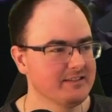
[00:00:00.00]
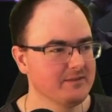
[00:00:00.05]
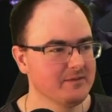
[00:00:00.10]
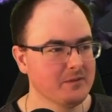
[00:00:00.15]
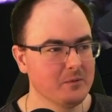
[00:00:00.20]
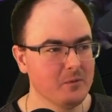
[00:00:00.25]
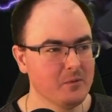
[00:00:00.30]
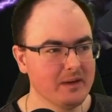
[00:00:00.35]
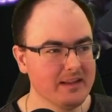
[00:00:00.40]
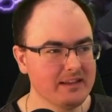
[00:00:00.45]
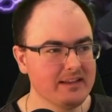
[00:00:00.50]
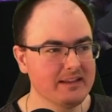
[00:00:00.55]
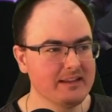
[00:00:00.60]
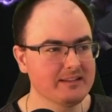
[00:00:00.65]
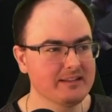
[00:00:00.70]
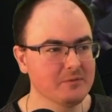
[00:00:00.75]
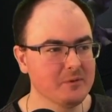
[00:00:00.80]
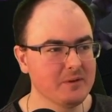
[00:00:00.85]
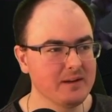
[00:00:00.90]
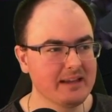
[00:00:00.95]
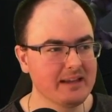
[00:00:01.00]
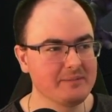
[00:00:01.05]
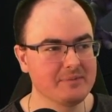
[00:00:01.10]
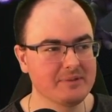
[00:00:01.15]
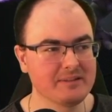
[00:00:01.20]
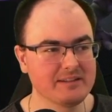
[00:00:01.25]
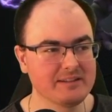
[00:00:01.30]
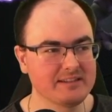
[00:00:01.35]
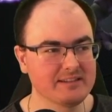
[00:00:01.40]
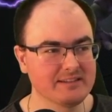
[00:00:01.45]
We're whittling it away,
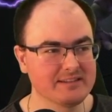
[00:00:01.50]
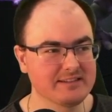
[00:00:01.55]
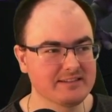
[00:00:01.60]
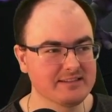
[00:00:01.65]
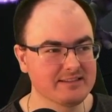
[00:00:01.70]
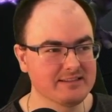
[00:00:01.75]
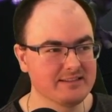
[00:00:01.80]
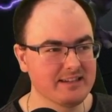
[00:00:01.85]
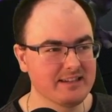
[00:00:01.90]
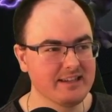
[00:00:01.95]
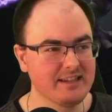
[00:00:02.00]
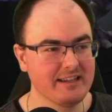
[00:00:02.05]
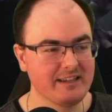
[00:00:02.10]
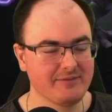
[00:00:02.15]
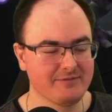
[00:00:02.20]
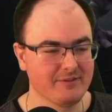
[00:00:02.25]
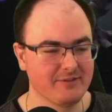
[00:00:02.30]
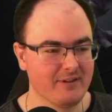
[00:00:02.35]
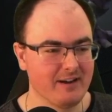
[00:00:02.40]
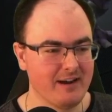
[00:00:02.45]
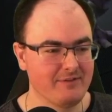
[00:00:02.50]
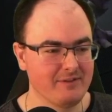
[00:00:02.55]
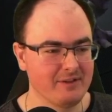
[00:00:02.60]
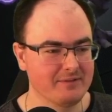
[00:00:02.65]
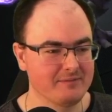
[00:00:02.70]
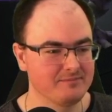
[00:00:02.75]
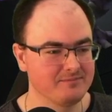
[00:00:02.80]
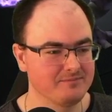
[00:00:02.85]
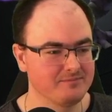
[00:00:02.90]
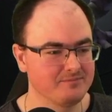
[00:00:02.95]
but it's just taking forever.
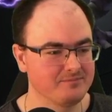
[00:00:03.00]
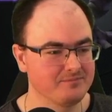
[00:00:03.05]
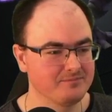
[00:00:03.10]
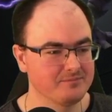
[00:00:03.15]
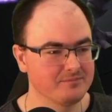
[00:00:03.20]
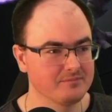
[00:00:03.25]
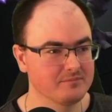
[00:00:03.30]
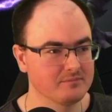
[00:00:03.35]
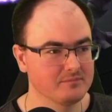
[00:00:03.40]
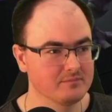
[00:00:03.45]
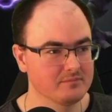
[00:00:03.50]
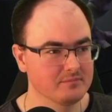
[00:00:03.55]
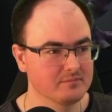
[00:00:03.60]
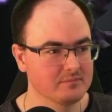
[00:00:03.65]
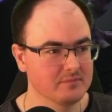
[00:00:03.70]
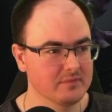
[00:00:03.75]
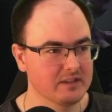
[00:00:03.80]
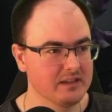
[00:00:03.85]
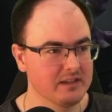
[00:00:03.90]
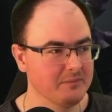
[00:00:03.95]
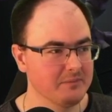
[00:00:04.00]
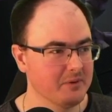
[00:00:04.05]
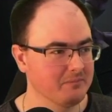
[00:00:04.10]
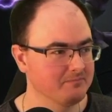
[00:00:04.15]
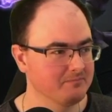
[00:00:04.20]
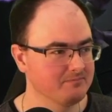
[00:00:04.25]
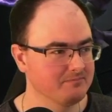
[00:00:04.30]
Come on.